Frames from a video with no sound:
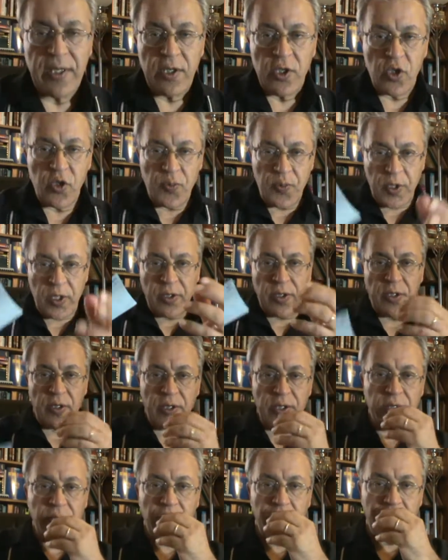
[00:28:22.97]

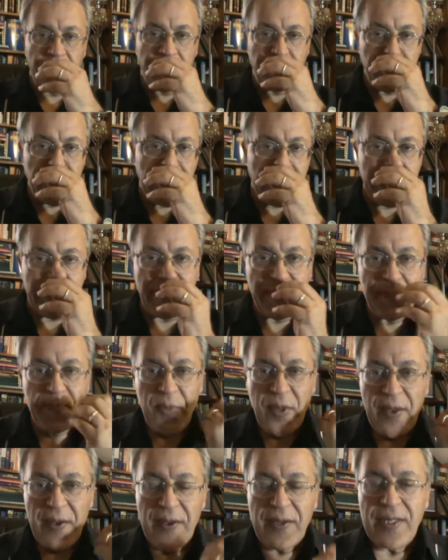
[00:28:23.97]
superiority of man,
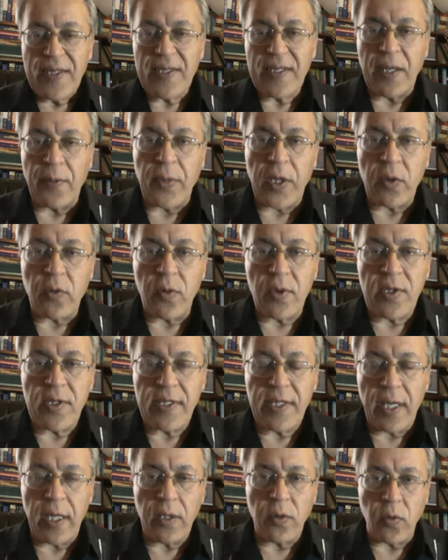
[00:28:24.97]
someone was
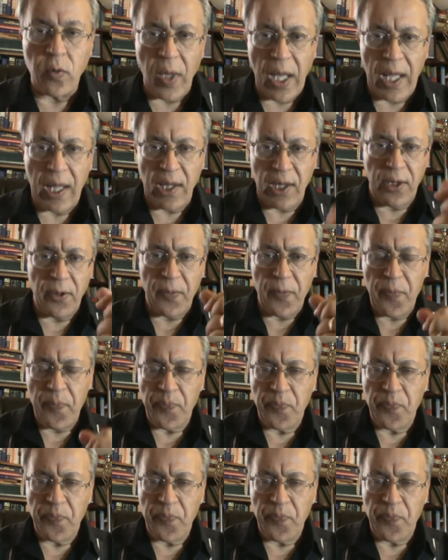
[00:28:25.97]
saying, well,